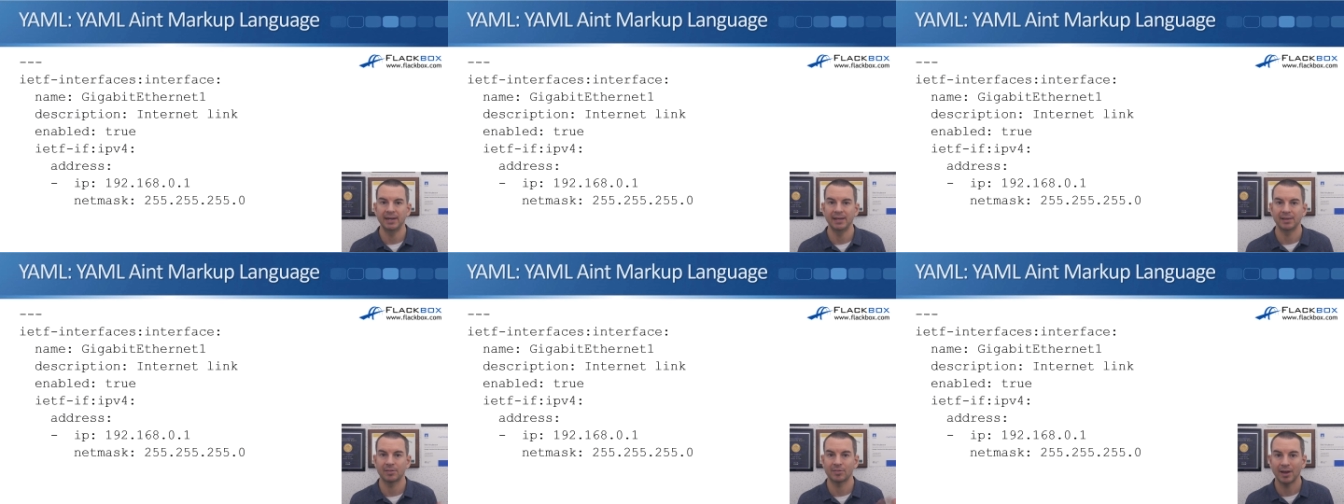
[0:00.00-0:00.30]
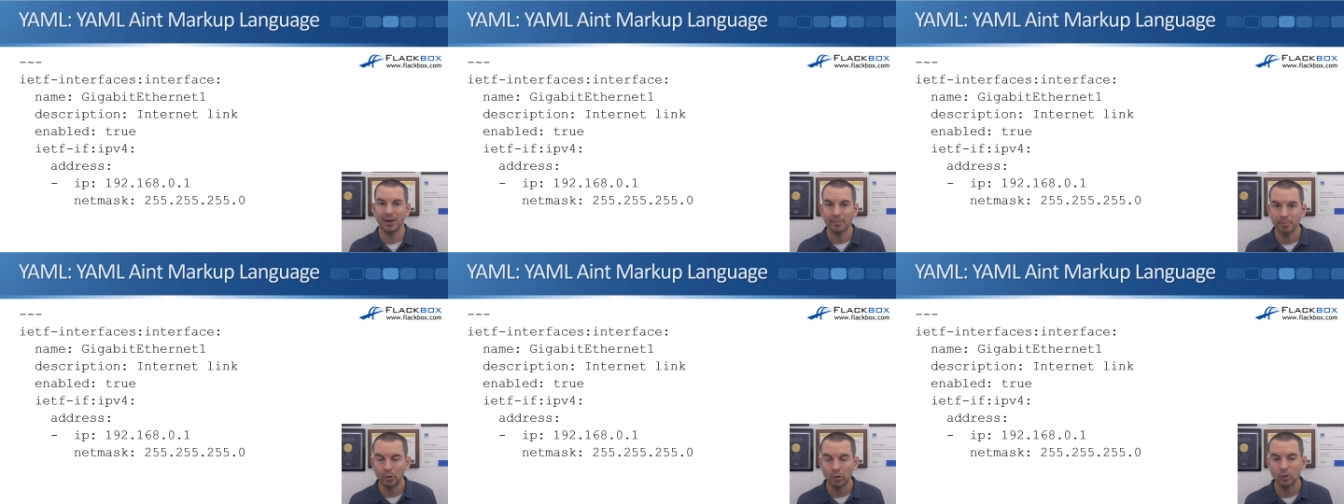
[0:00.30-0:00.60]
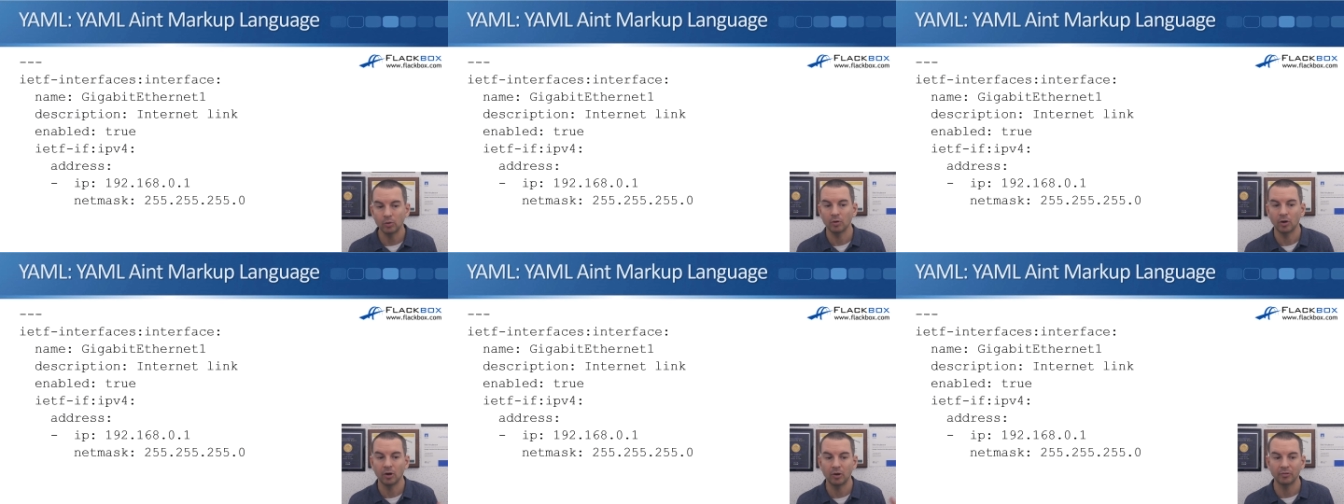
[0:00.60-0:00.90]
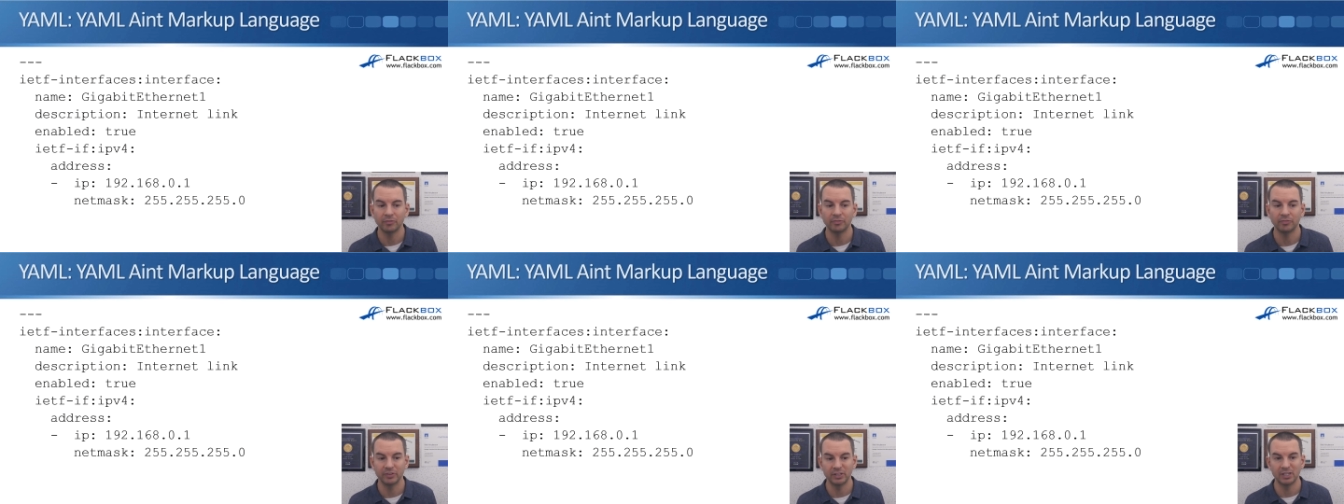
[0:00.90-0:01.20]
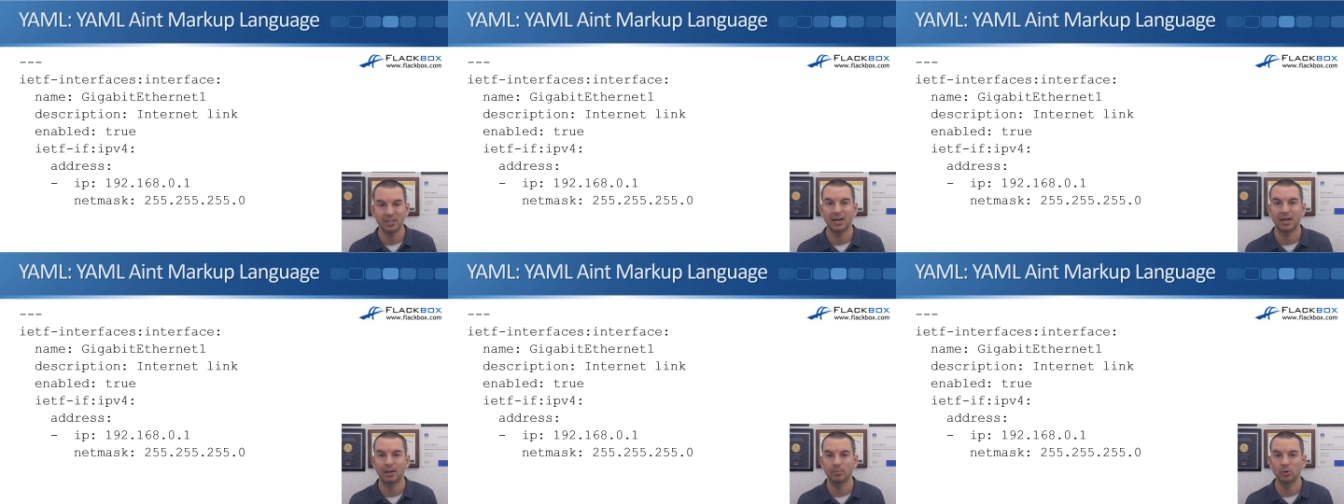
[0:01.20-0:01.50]
example of the
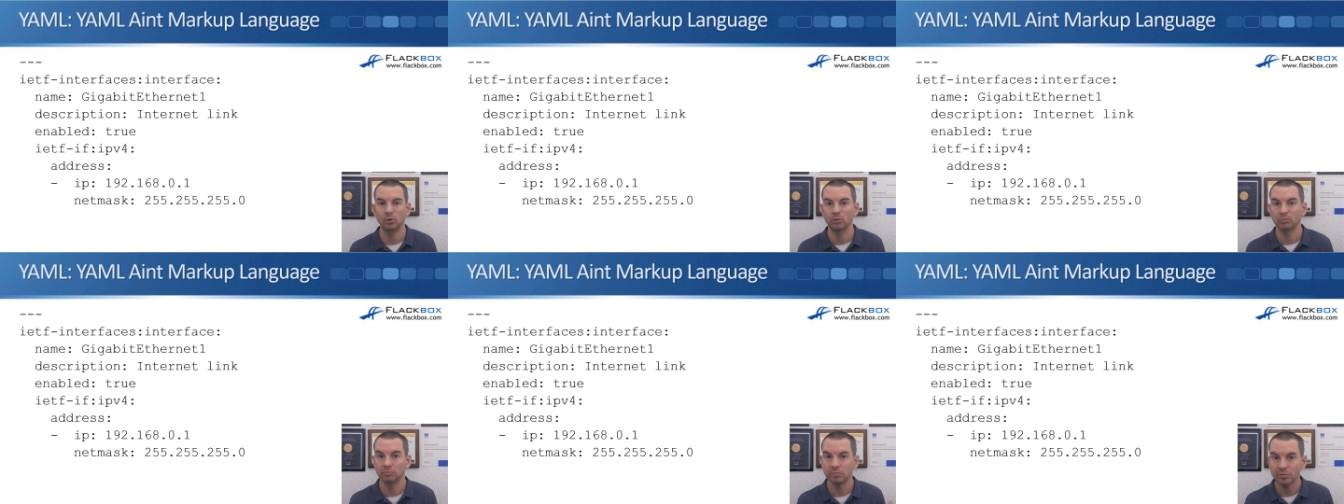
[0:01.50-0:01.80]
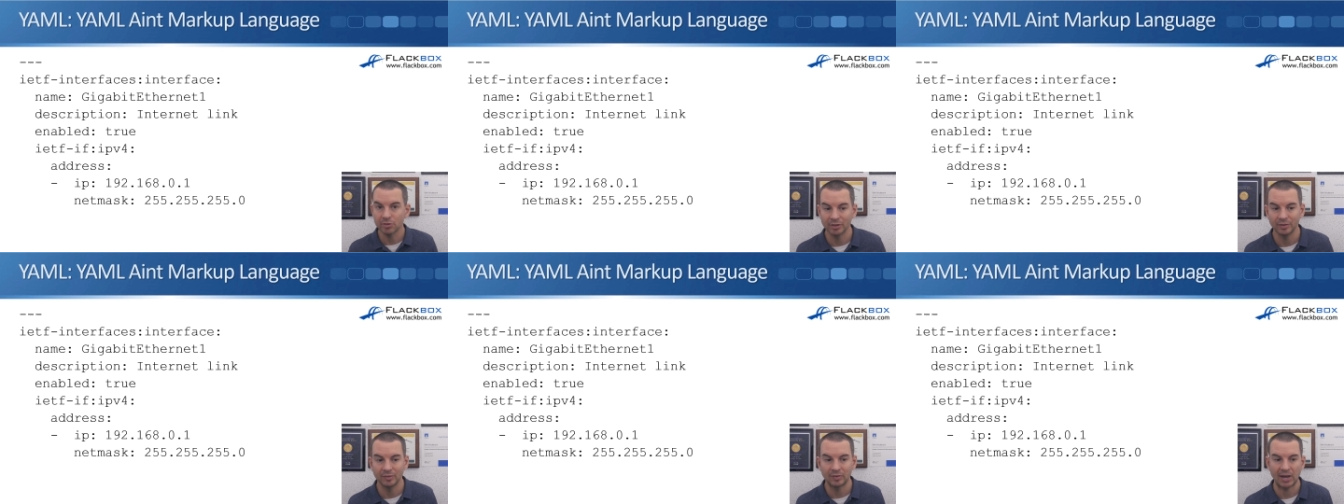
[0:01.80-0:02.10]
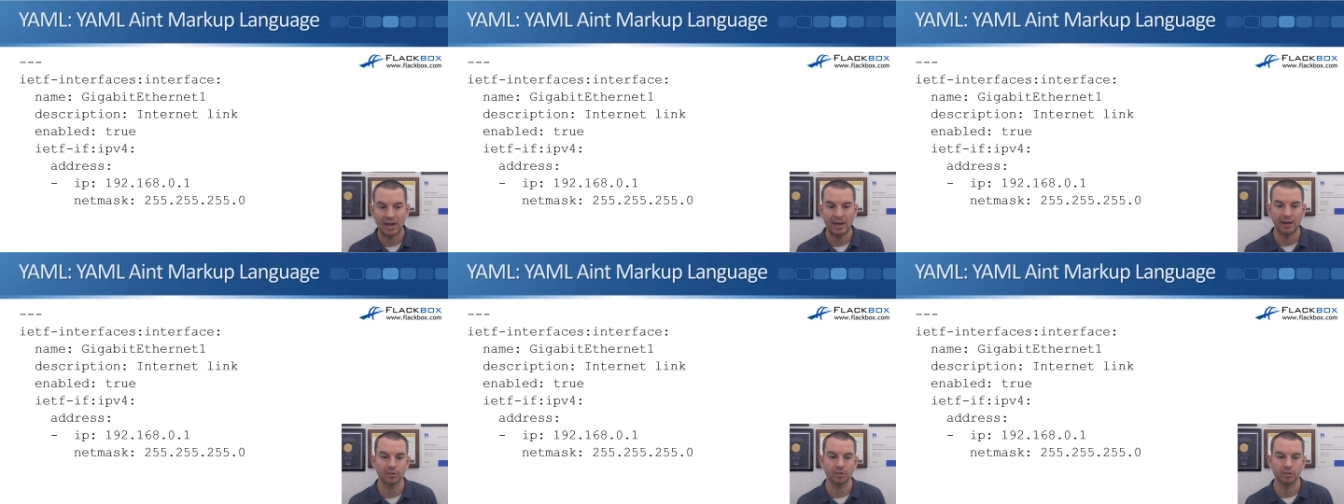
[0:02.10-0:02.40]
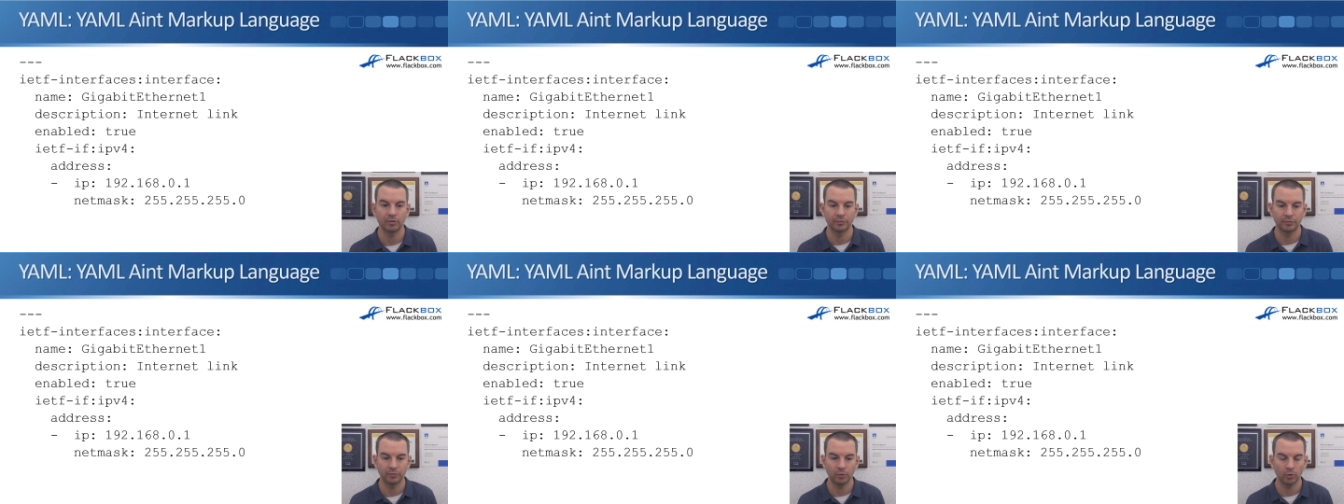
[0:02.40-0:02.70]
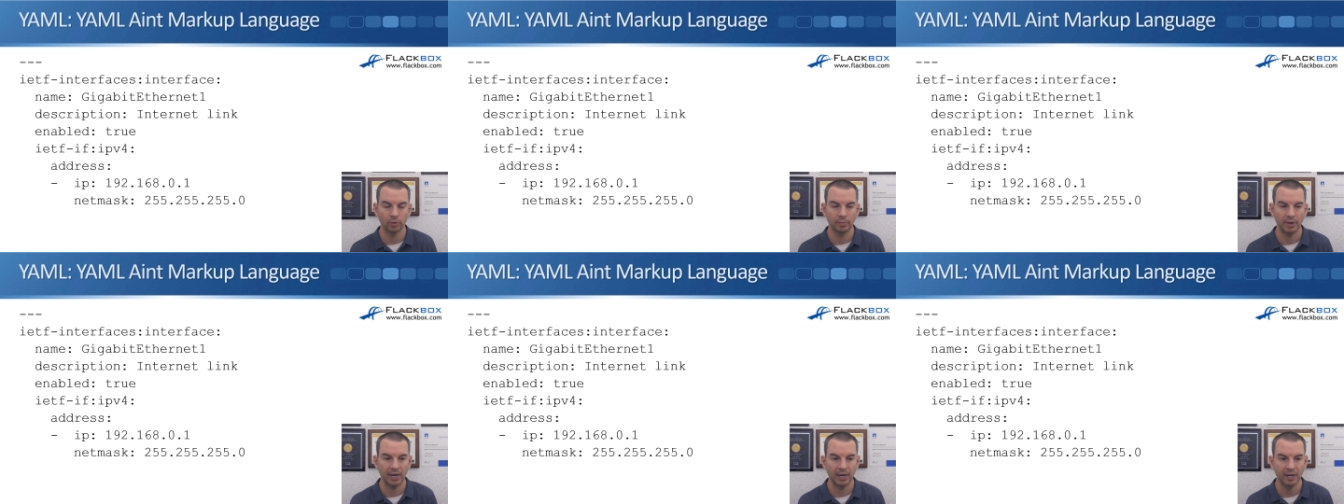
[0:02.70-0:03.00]
YAML syntax and
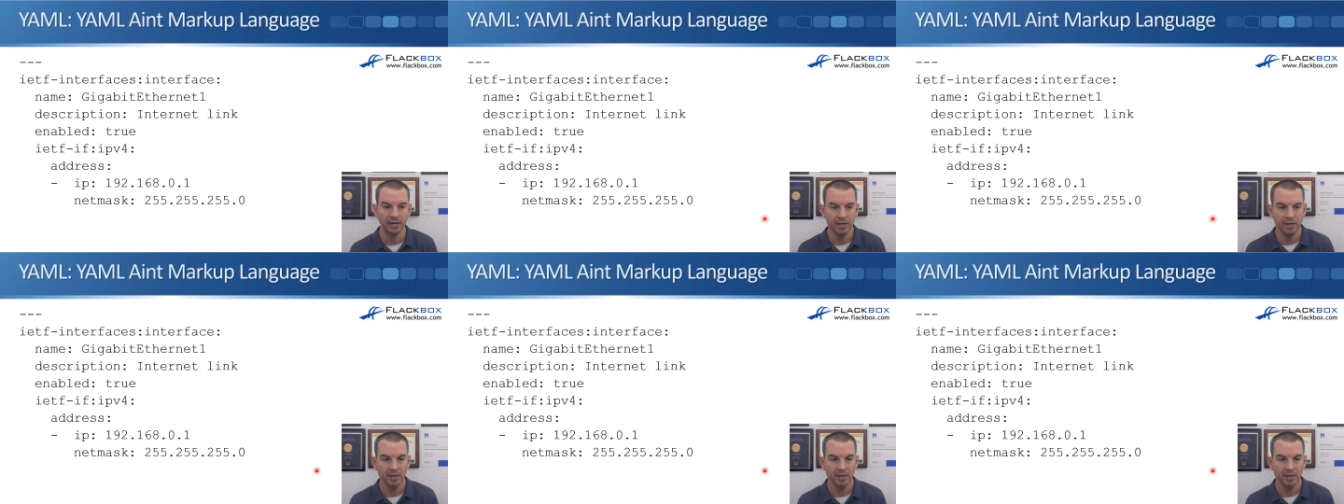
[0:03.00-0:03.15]
format.